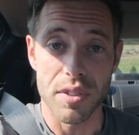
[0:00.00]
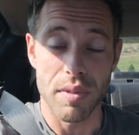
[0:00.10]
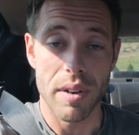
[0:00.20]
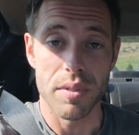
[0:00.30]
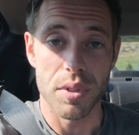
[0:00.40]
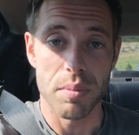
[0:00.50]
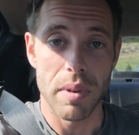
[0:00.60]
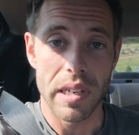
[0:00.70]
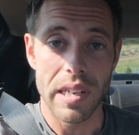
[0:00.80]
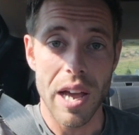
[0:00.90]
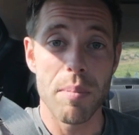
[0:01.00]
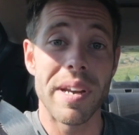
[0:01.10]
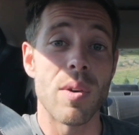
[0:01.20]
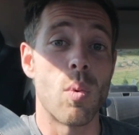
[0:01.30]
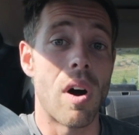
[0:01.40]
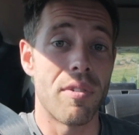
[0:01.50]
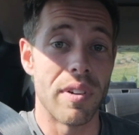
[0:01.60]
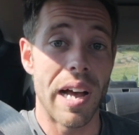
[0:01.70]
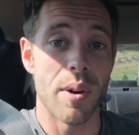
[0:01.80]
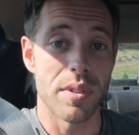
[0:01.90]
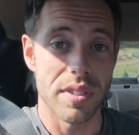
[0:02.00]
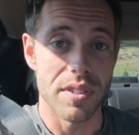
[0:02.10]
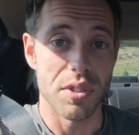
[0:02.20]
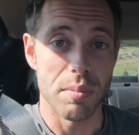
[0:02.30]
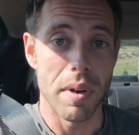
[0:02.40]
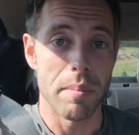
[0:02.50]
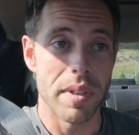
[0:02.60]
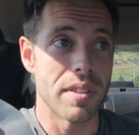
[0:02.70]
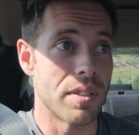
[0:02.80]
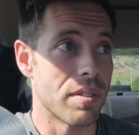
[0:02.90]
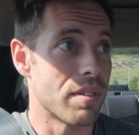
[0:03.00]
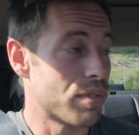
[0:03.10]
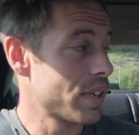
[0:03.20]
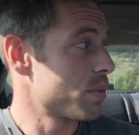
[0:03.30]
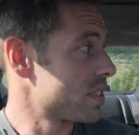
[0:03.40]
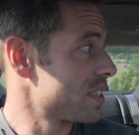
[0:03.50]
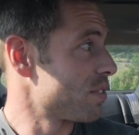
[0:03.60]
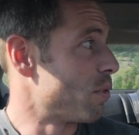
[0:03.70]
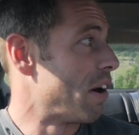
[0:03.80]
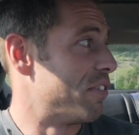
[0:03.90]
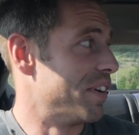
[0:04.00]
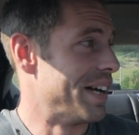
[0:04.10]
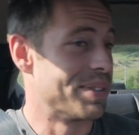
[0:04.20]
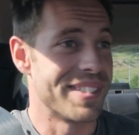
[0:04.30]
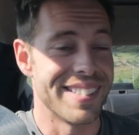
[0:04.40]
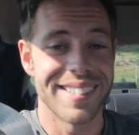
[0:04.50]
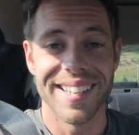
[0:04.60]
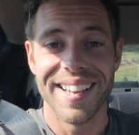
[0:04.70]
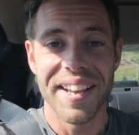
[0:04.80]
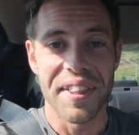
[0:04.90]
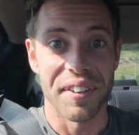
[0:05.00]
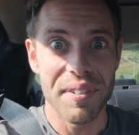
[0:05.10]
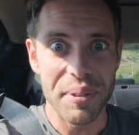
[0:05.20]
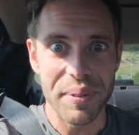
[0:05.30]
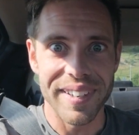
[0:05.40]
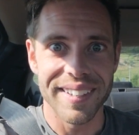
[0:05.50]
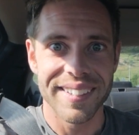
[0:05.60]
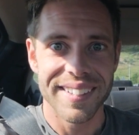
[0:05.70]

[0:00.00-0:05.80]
is around you, but how many Waffle Houses you bump into, the frequency of Waffle Houses. They're everywhere.